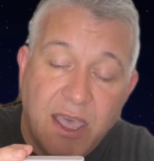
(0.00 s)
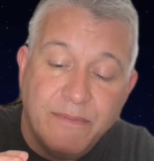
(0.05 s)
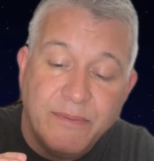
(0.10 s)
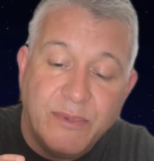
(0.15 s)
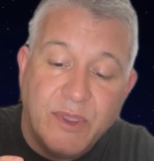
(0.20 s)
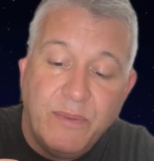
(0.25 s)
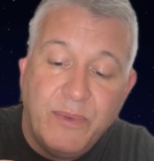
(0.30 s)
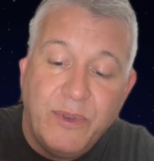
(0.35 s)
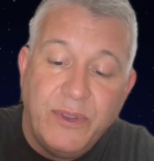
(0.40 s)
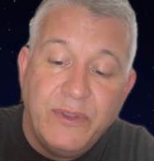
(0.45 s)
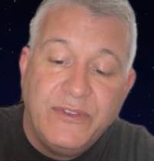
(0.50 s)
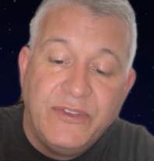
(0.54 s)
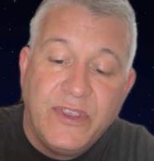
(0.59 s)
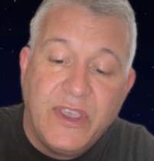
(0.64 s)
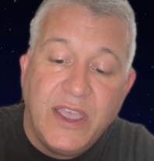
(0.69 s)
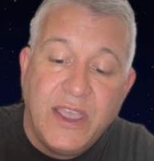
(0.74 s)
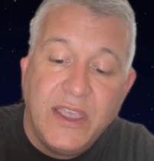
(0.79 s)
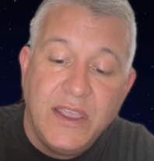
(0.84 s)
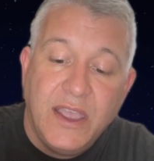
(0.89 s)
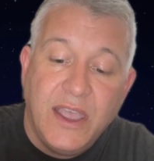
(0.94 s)

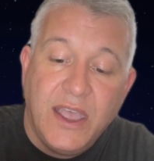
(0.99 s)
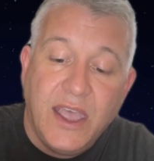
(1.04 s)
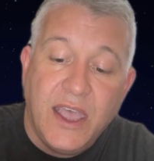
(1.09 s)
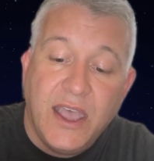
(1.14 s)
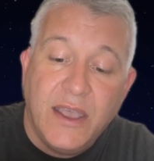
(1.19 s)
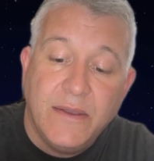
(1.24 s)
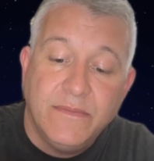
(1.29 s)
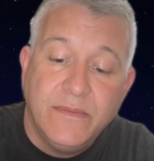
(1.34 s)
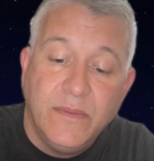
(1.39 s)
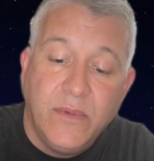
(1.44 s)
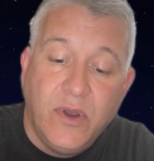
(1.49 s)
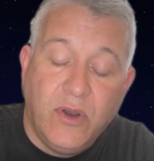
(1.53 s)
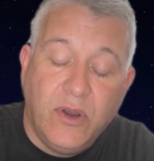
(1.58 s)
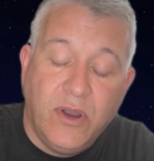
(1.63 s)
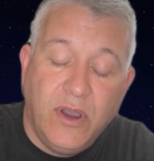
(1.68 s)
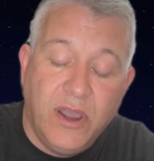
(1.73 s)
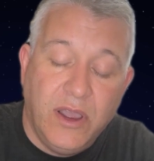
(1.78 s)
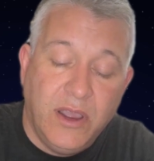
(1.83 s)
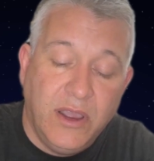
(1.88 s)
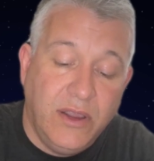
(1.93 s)
computer
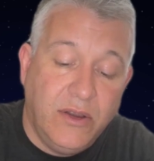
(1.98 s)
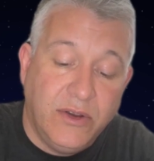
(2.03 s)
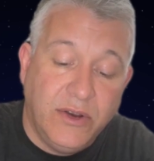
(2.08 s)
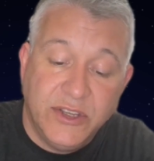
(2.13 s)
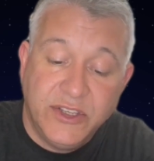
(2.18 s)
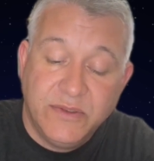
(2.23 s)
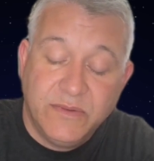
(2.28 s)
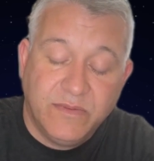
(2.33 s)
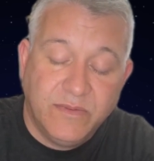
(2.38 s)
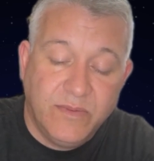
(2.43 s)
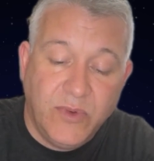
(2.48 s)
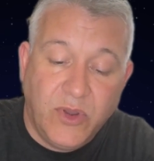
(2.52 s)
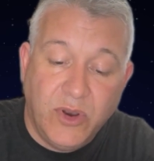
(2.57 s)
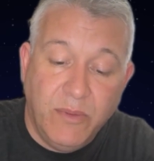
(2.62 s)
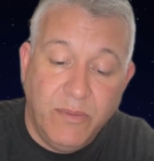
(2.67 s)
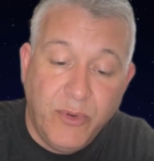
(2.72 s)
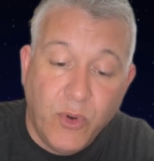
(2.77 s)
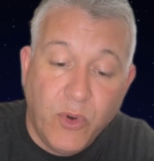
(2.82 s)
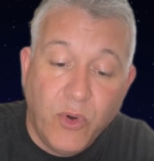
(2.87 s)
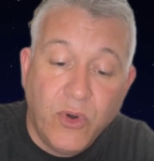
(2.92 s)
on a
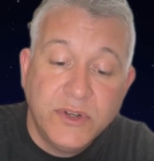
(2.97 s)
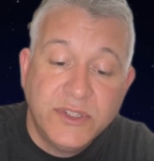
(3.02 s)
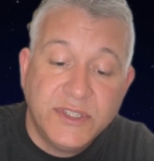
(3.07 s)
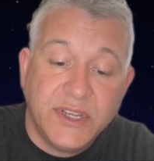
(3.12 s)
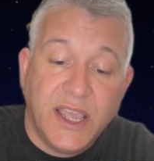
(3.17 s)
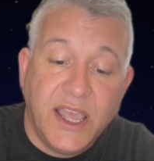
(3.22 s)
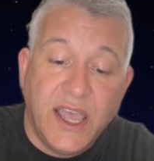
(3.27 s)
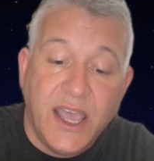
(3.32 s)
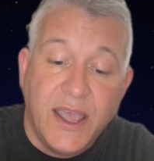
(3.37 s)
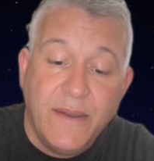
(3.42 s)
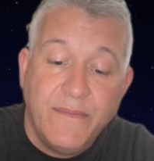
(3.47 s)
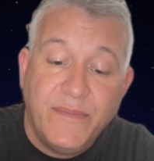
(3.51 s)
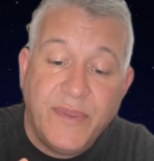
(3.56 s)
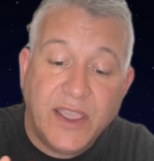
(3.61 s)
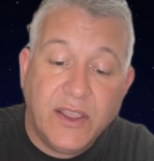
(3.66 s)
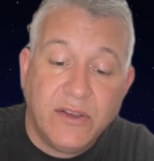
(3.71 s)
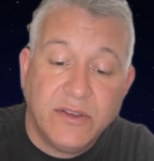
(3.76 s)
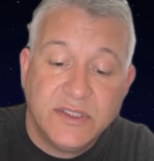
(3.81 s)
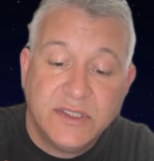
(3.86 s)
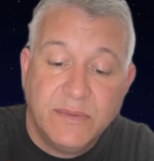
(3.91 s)
board. They
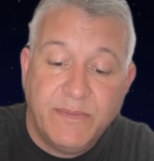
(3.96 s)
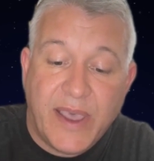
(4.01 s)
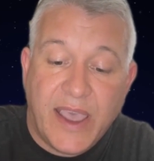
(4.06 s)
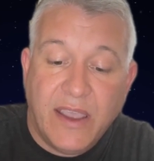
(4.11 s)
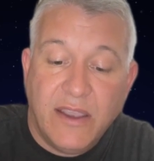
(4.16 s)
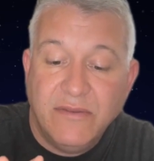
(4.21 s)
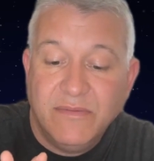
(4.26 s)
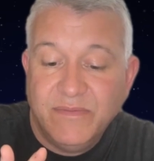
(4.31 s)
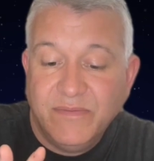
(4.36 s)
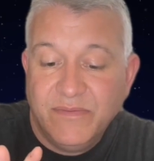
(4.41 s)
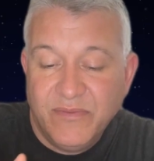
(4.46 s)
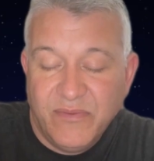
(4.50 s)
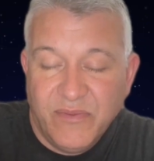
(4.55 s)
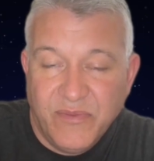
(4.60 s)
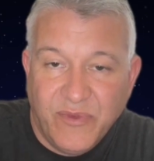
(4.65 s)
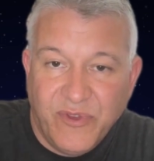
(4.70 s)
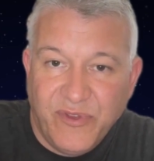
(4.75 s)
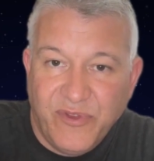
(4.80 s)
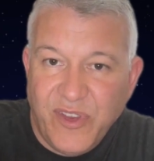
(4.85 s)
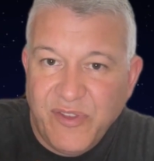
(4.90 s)
cost about
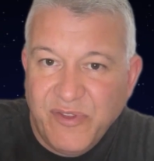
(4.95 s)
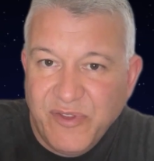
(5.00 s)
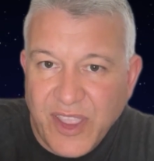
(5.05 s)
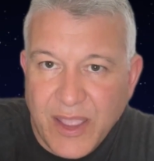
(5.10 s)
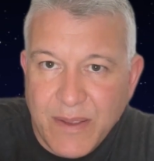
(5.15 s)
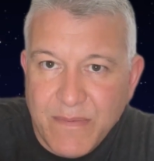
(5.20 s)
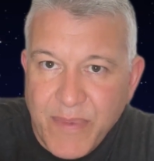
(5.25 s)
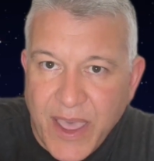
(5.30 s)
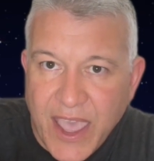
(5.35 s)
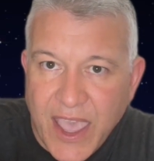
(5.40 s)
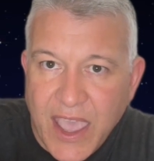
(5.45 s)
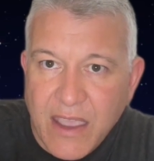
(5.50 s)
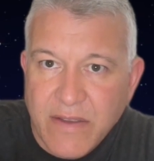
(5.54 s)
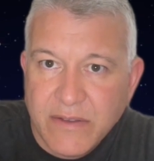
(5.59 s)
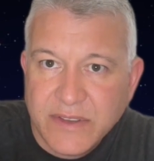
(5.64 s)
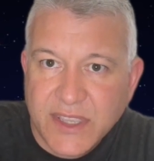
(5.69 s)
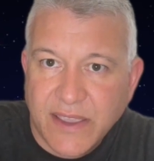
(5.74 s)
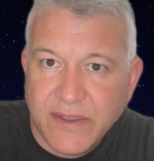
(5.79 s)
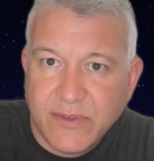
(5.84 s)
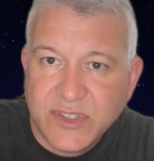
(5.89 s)

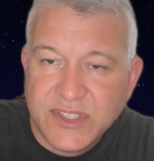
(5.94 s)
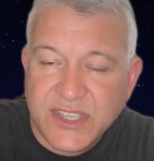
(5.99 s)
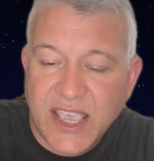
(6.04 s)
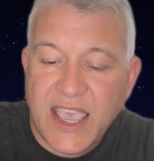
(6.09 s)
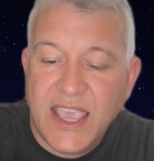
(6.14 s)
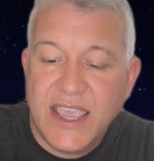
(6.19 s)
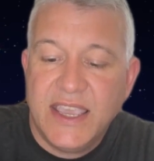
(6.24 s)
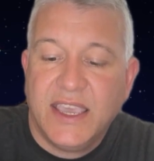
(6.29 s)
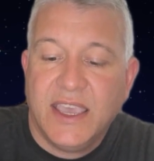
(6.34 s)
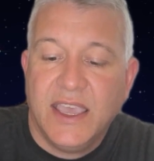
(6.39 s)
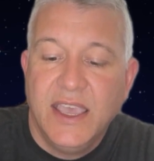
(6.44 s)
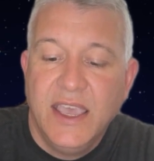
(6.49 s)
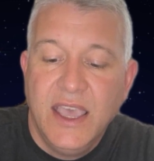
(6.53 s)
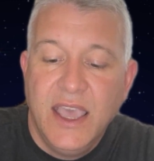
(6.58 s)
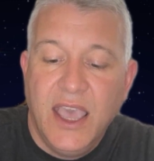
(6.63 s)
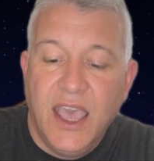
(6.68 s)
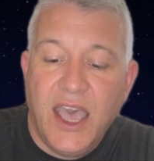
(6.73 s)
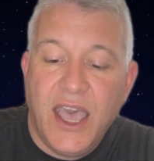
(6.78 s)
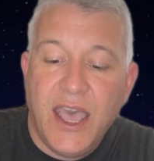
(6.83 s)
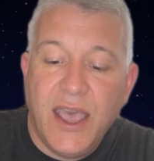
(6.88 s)
£15, give or take.
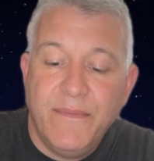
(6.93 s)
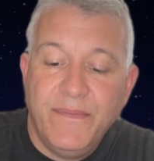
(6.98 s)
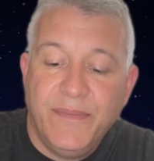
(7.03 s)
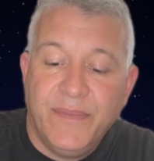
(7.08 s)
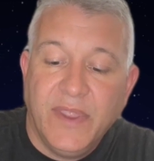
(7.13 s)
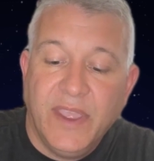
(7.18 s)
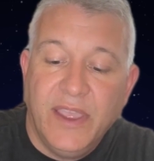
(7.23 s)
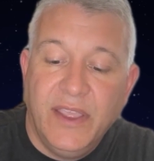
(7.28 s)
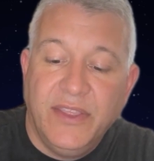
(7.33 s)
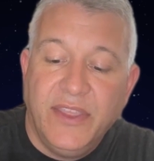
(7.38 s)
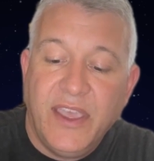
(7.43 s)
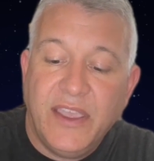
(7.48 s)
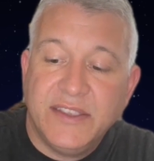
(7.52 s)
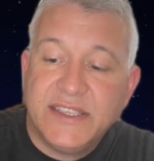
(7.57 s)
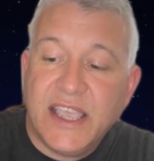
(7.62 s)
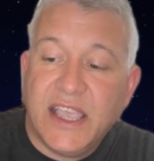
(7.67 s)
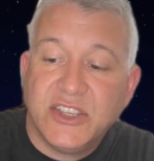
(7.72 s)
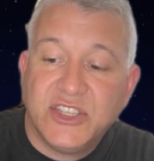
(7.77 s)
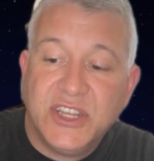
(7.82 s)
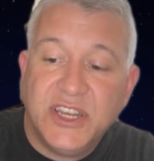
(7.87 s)

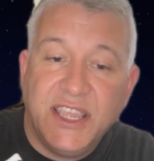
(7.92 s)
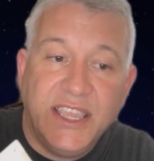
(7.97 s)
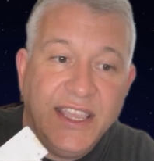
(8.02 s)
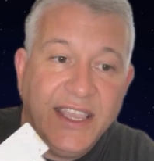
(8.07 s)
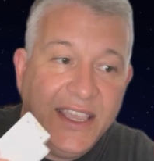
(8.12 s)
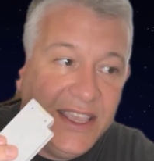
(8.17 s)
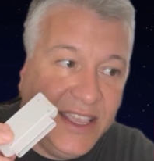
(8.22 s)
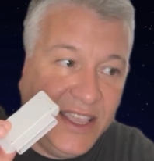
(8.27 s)
That's actually